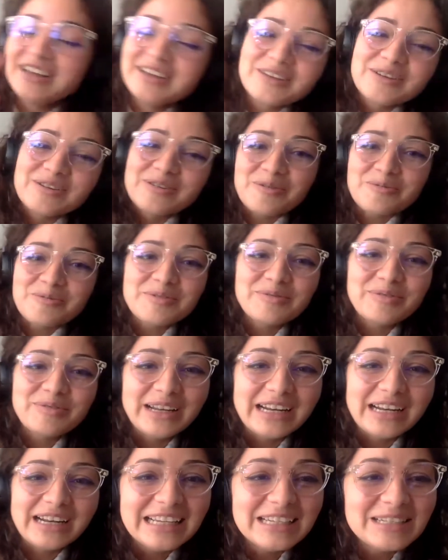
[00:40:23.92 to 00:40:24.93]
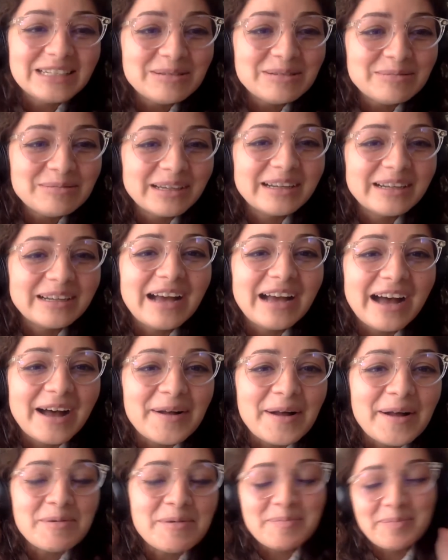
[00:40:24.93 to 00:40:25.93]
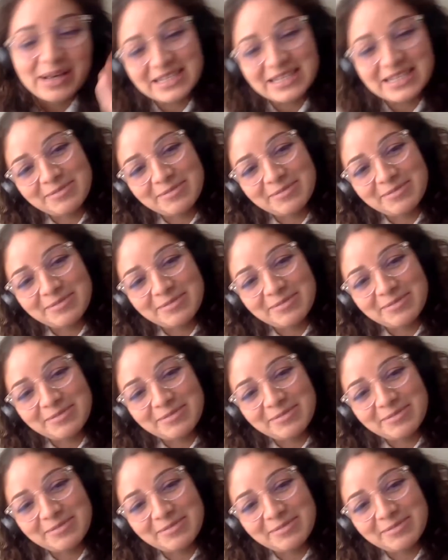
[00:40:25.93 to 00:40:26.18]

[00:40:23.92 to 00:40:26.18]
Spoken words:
we finish. But I'm gonna pass the